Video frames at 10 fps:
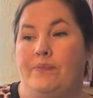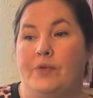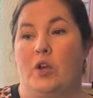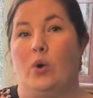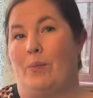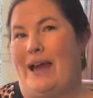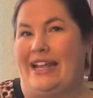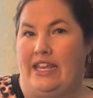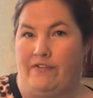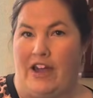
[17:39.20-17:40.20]
quilt
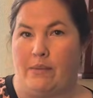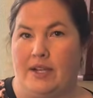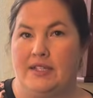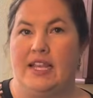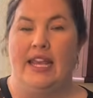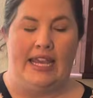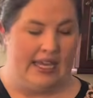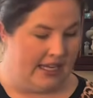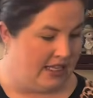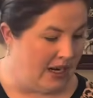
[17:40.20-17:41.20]
backing fabrics.
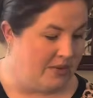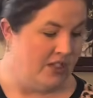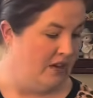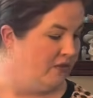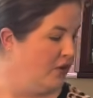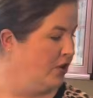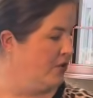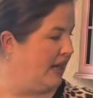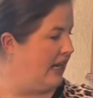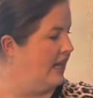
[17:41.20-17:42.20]
And I was looking for a
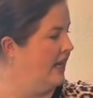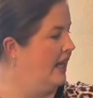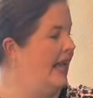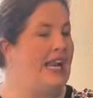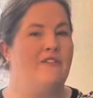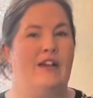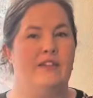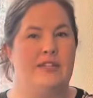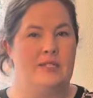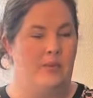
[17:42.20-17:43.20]
green, and I found
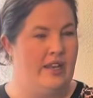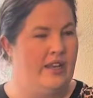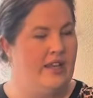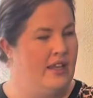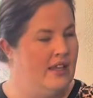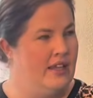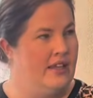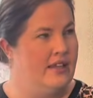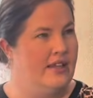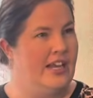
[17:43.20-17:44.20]
this one.
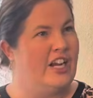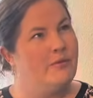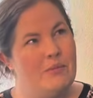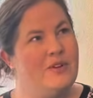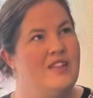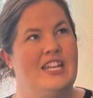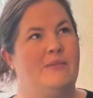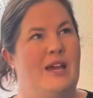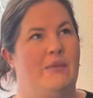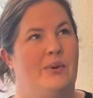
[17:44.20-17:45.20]
I remember the name
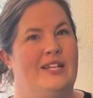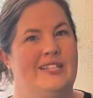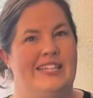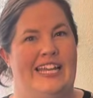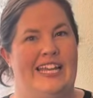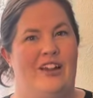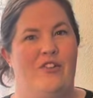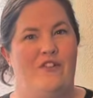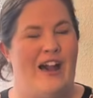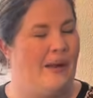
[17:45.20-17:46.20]
had Bracelet in it, of the
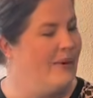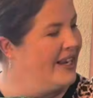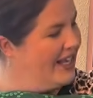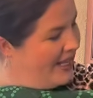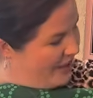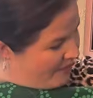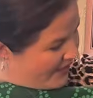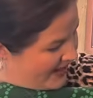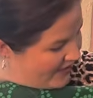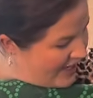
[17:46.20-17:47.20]
fabric, but
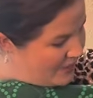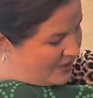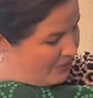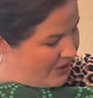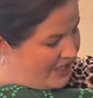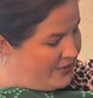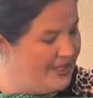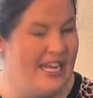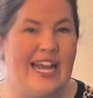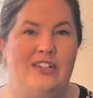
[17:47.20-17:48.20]
I thought it was a pretty green.
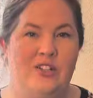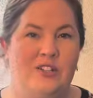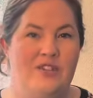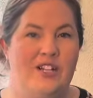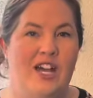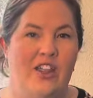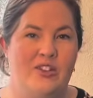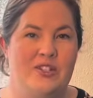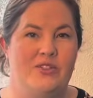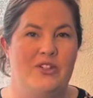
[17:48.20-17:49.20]
It had two different
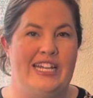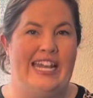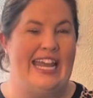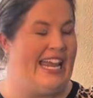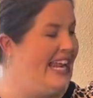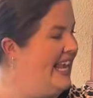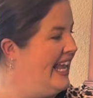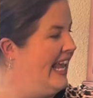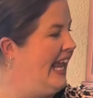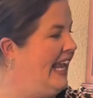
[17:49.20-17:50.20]
colors of green in it.
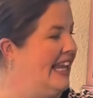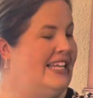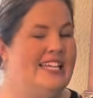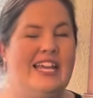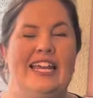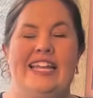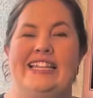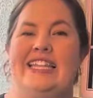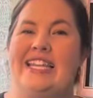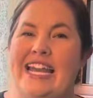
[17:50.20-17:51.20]
And the
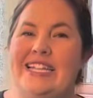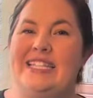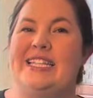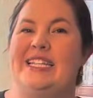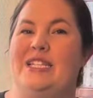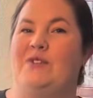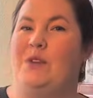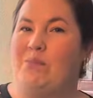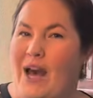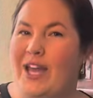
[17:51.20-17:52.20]
nice thing is, if you
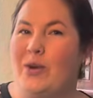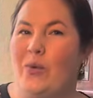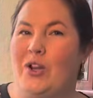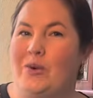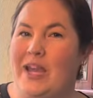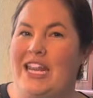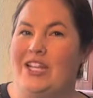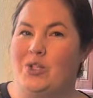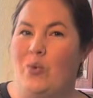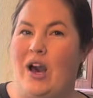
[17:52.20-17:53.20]
buy a
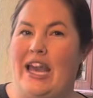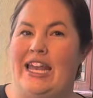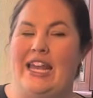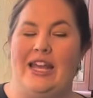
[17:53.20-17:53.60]
108-inch wide